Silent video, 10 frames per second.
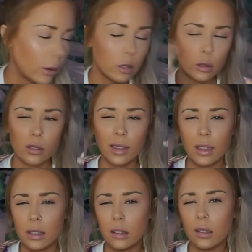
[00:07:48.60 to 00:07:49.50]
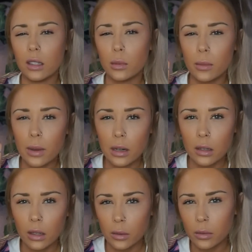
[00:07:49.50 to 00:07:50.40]
I was feeling like a little bit
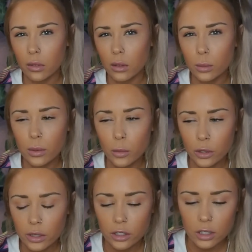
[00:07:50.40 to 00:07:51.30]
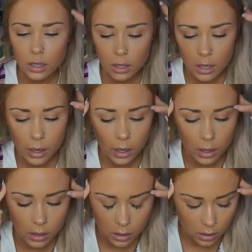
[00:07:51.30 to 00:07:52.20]
better, like a little bit more energy,
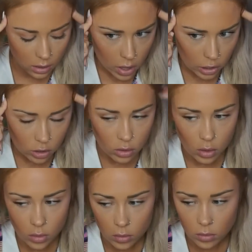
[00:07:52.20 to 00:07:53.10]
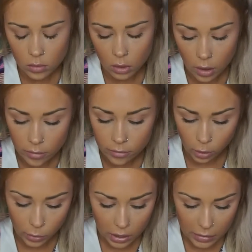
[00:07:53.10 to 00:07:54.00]
and I just don't love
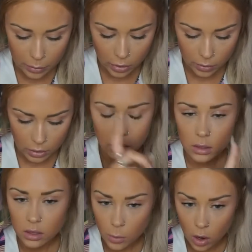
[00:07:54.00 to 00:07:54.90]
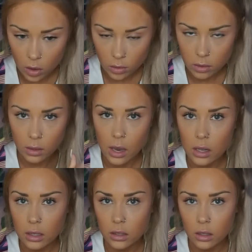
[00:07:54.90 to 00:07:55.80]
filming in my apartment. It's small, the
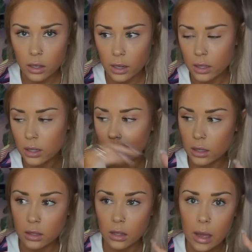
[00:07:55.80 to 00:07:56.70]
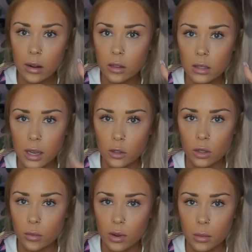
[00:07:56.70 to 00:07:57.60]
lighting isn't great, it's loud outside, you
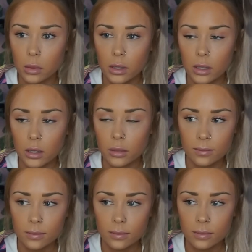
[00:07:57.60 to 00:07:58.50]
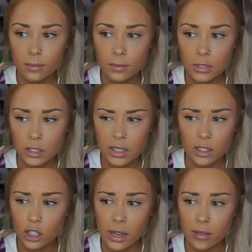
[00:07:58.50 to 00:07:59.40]
can probably hear, sounds like
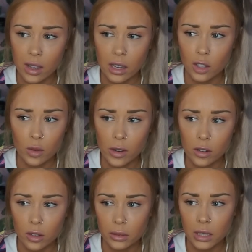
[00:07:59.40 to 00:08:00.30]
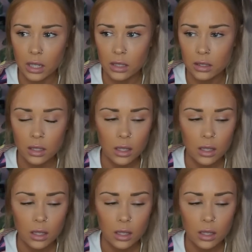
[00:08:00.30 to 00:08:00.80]
a giant vacuum, I don't know what that is,